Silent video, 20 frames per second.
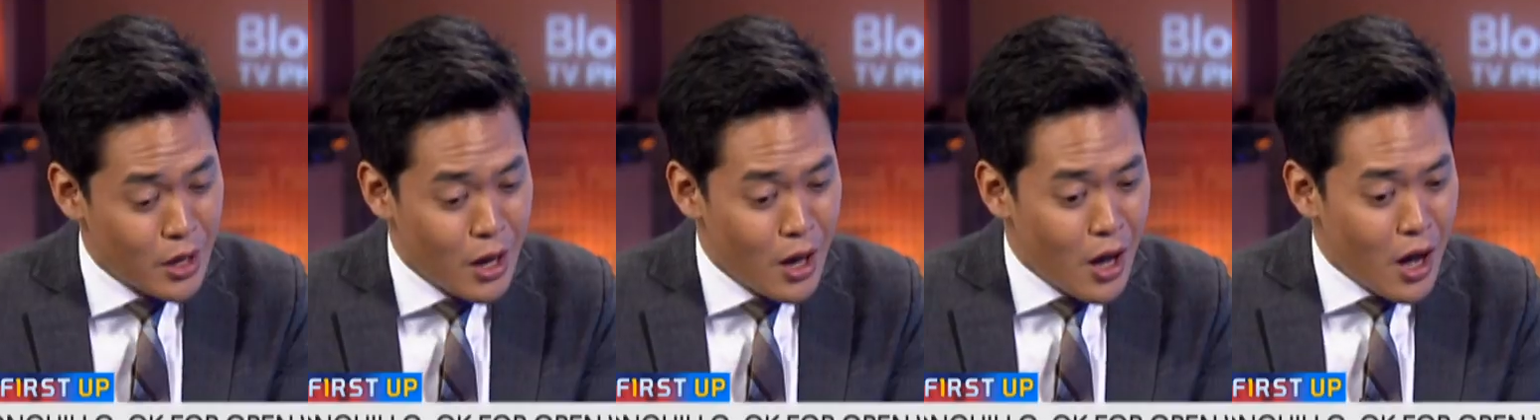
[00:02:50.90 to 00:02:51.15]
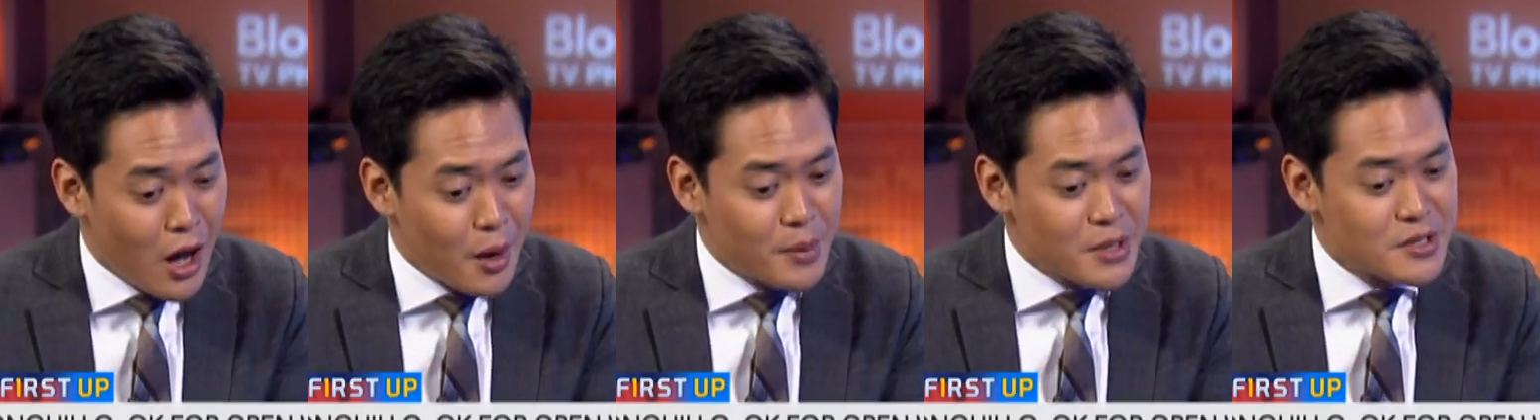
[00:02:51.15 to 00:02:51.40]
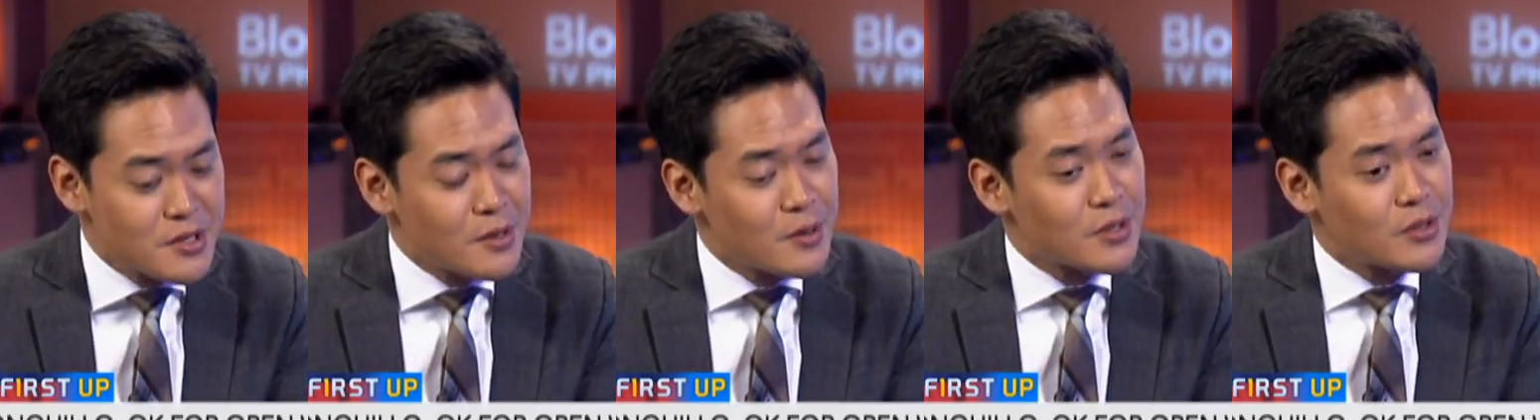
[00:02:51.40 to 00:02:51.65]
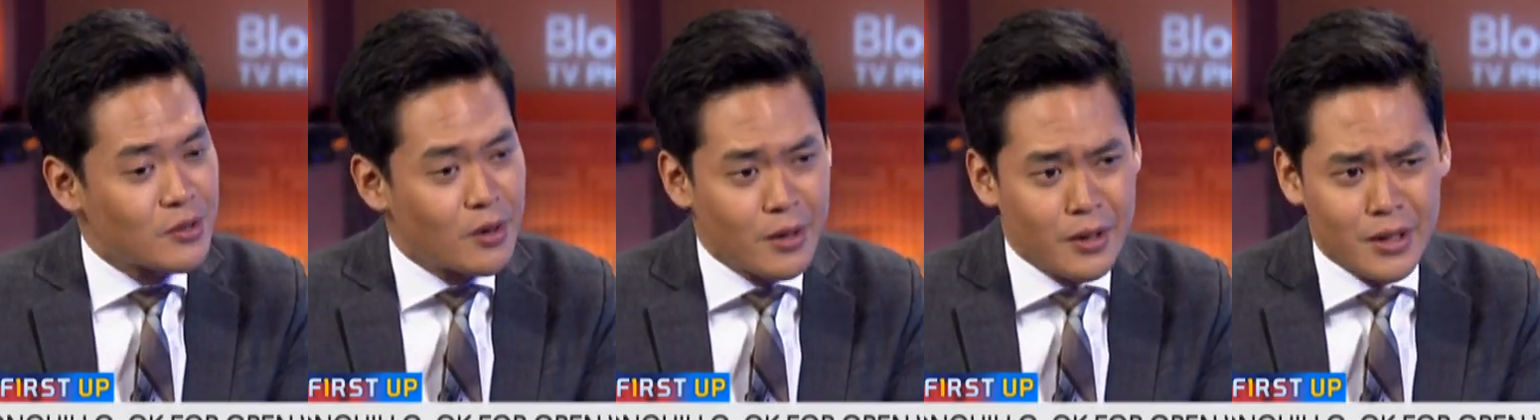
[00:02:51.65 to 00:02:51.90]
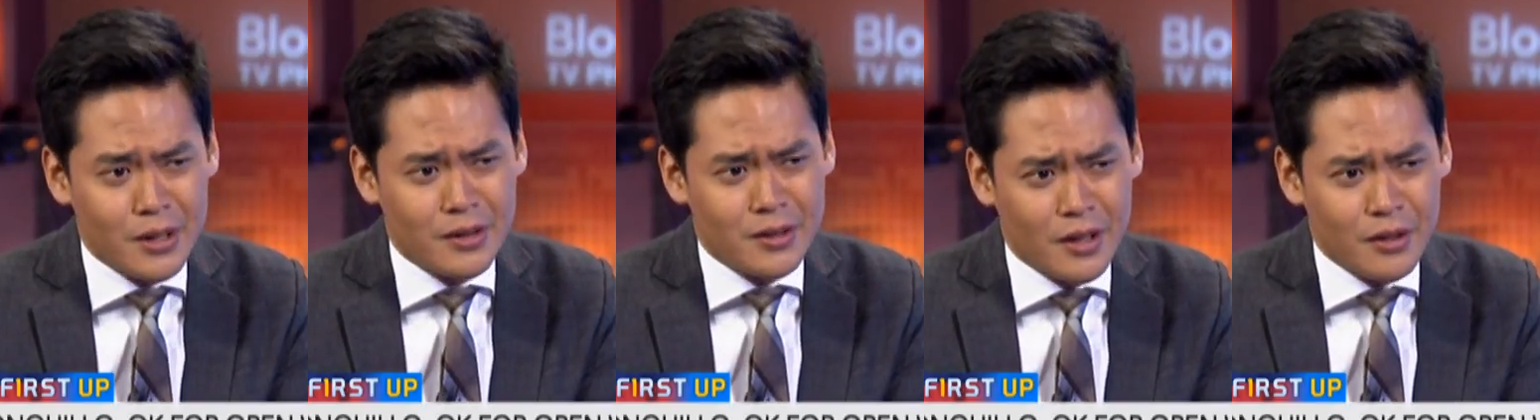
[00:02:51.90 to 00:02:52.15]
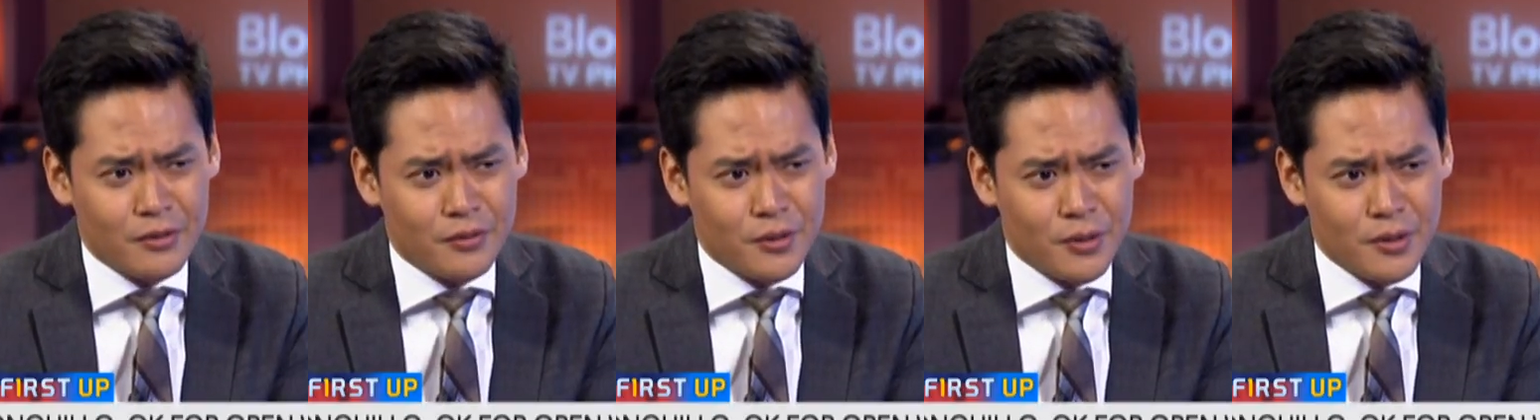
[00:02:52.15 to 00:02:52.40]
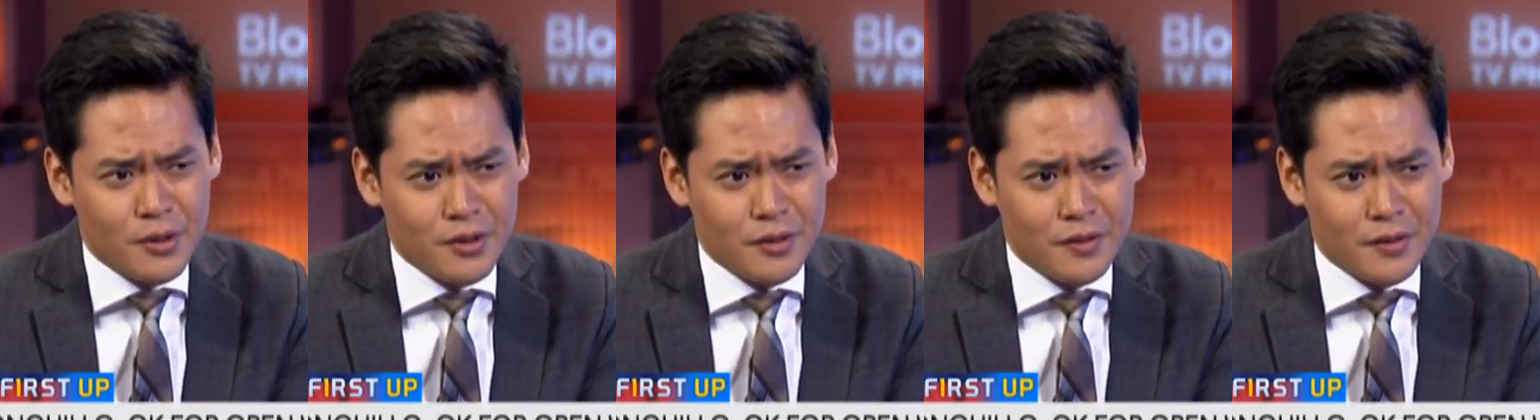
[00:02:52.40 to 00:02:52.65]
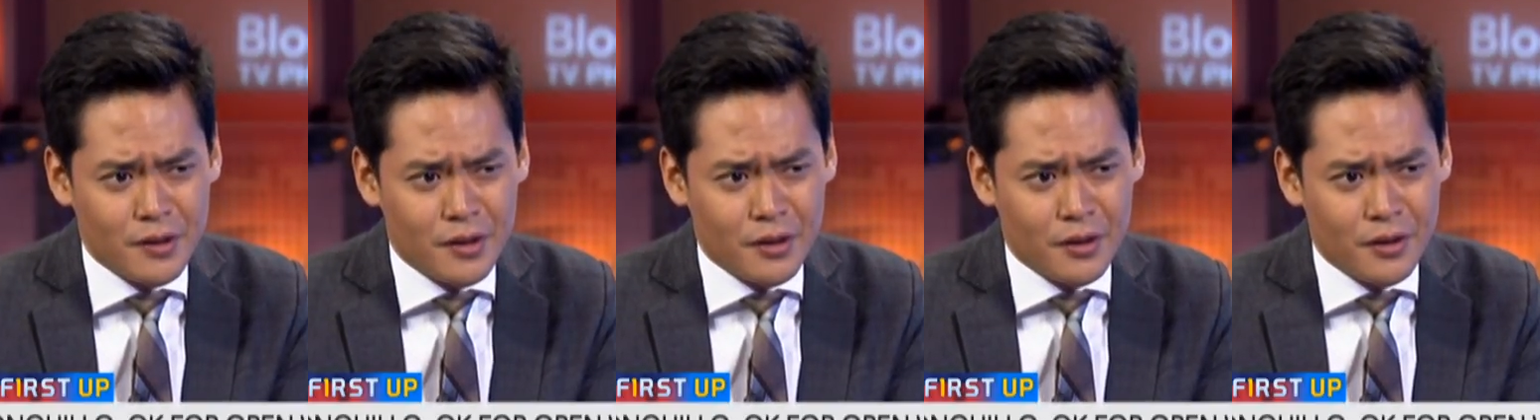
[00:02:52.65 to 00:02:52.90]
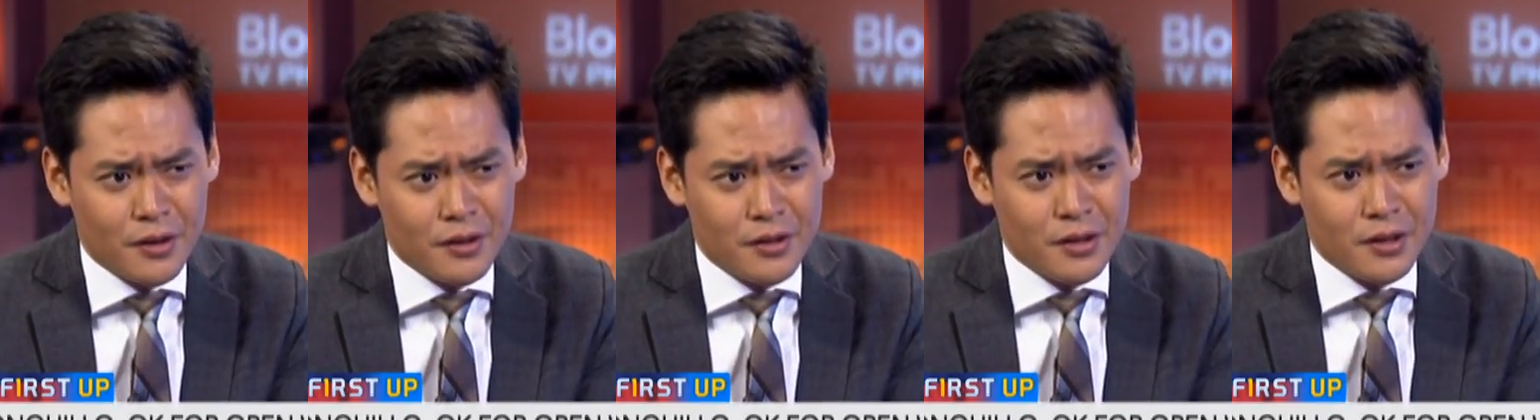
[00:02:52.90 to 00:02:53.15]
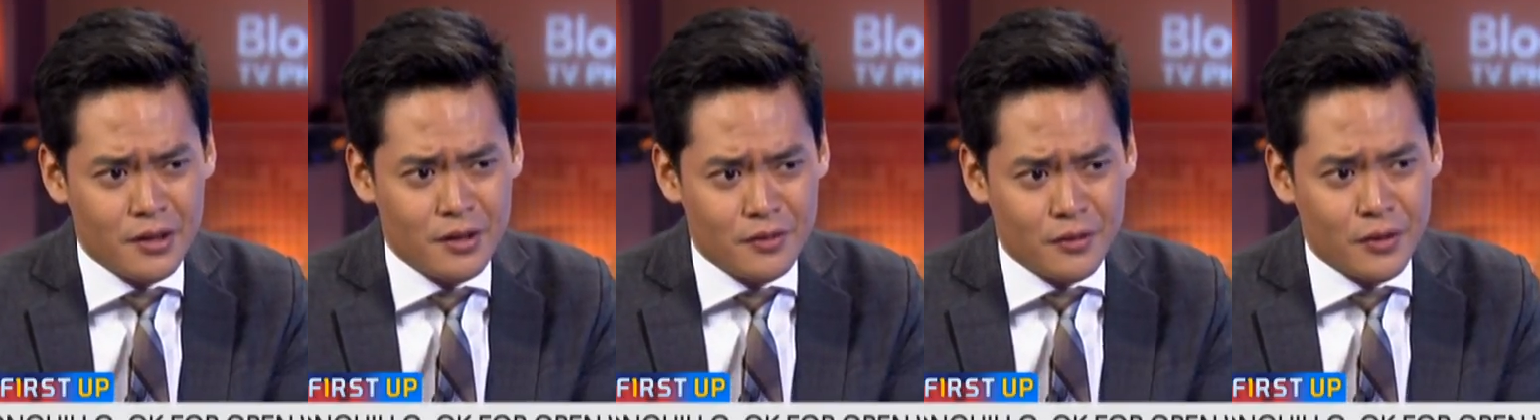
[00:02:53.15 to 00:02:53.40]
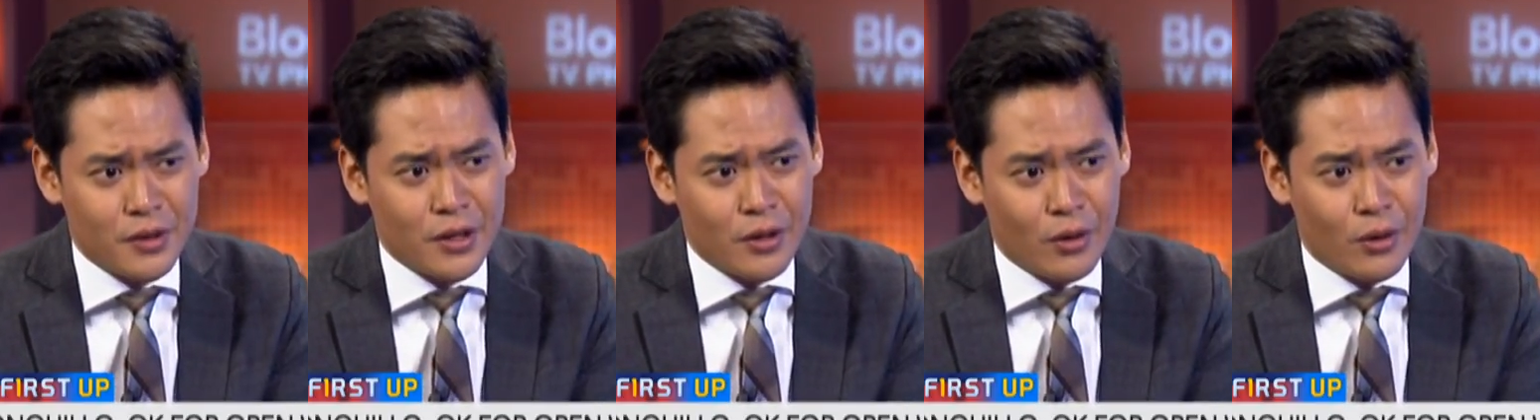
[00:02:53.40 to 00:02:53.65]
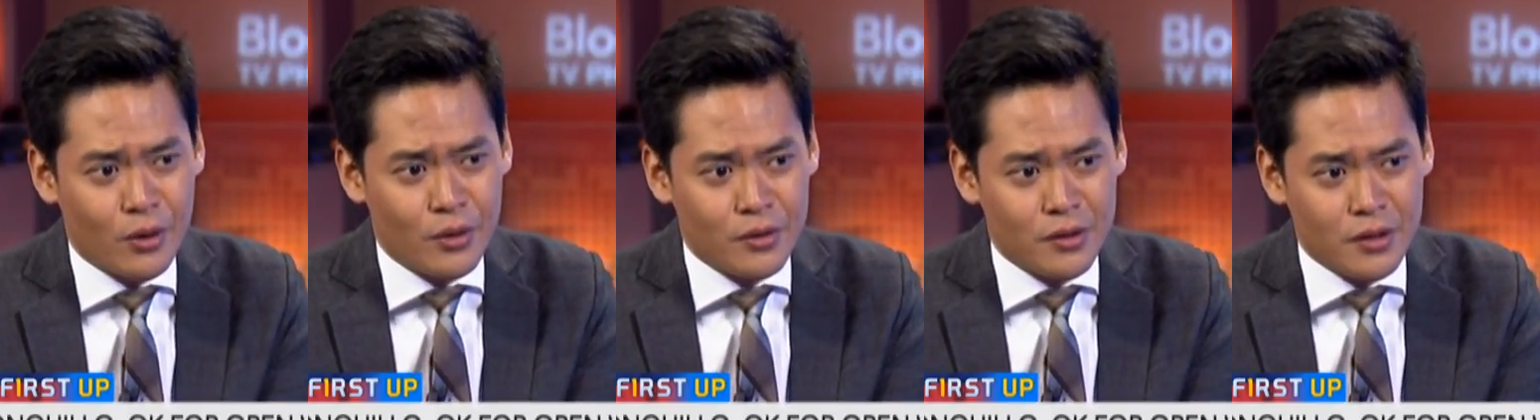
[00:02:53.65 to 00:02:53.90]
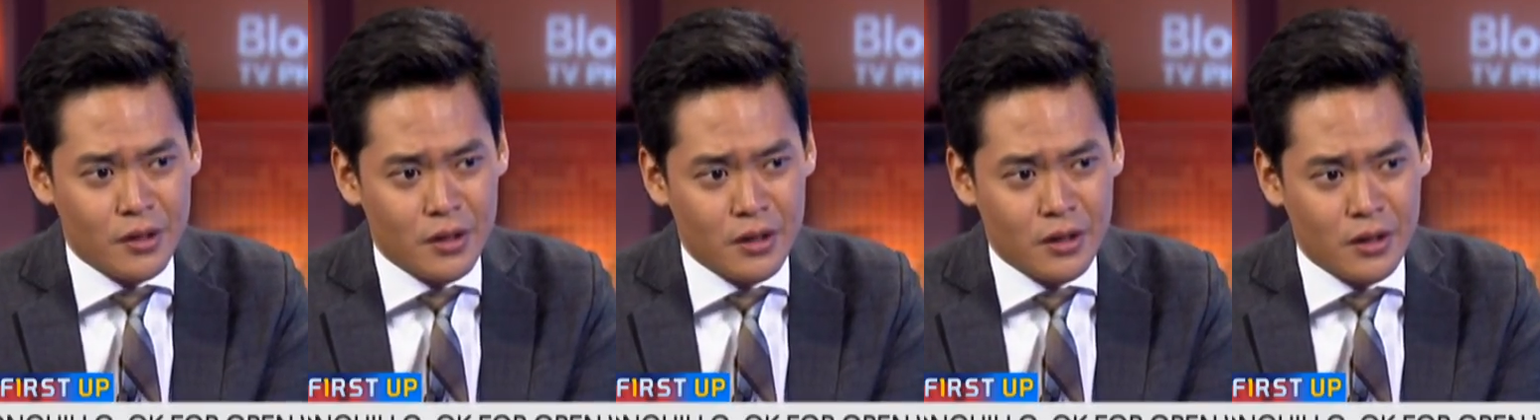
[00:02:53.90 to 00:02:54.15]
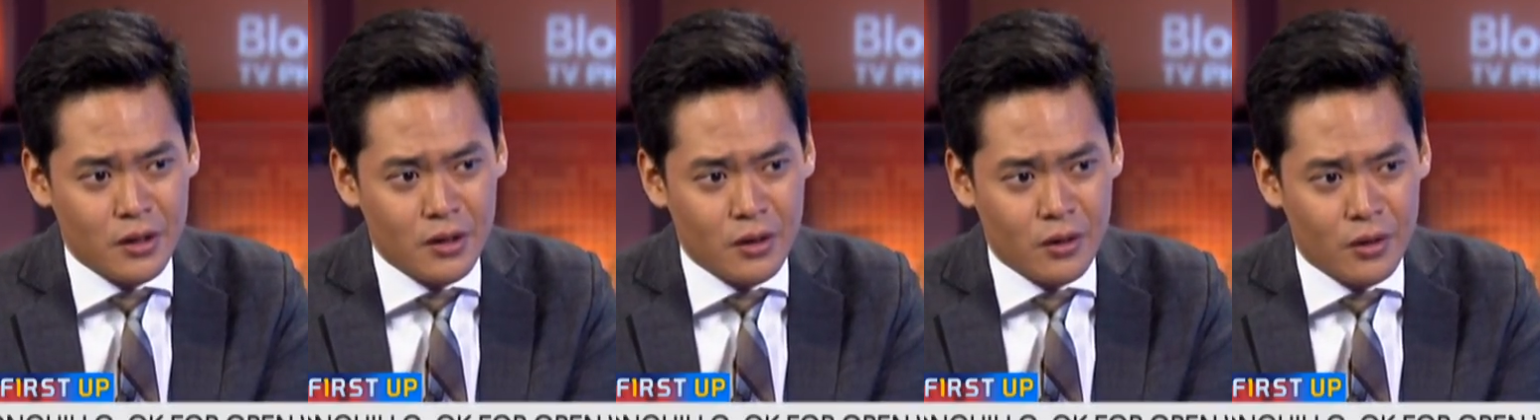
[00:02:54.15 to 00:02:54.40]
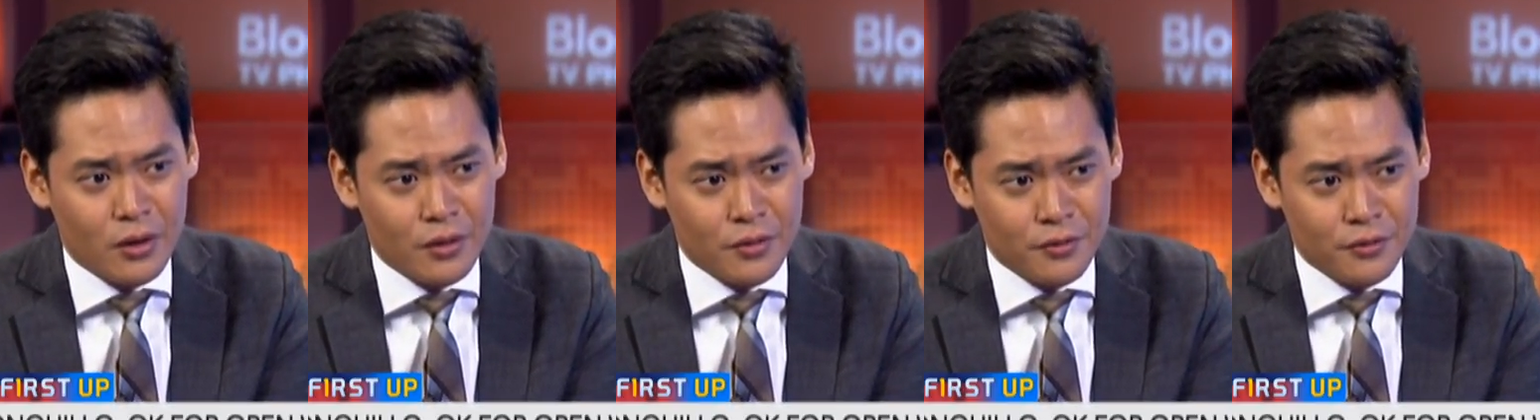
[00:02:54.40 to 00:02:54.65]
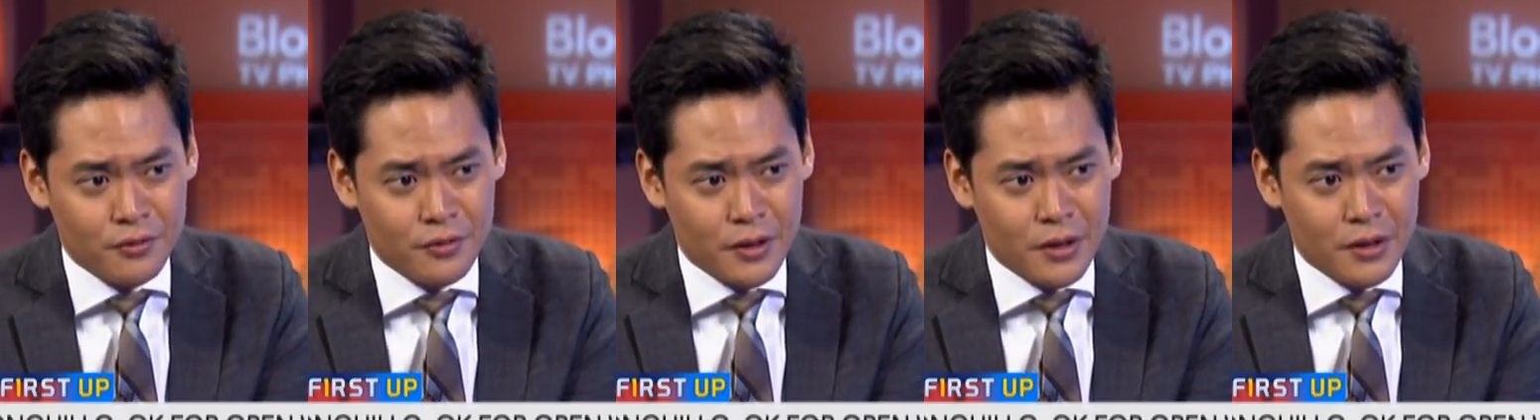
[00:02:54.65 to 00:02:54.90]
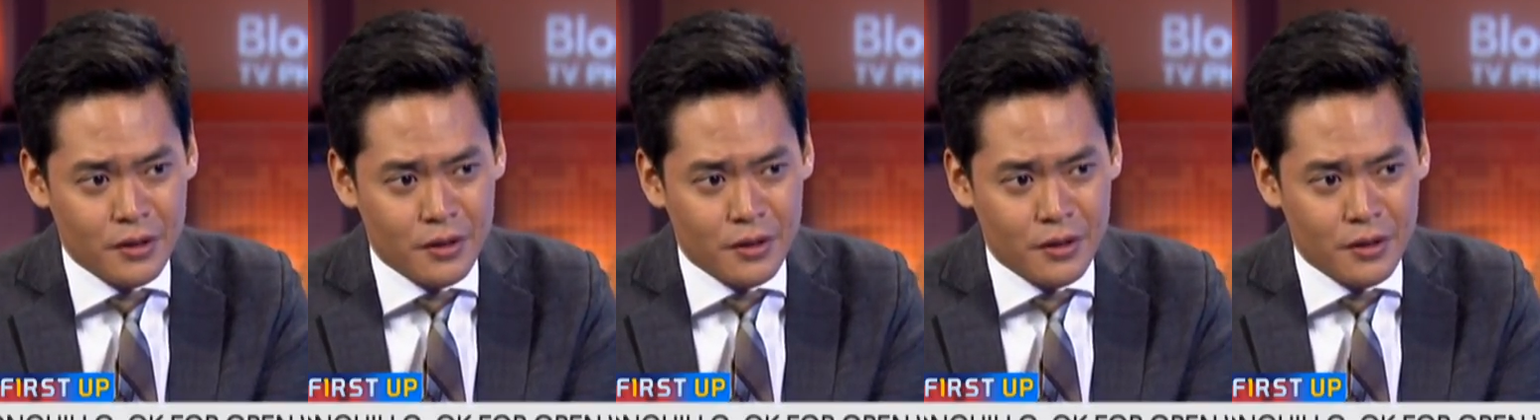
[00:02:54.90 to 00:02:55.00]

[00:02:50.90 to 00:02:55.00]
Um, is there a target date for the de uh, delivery or the of uh,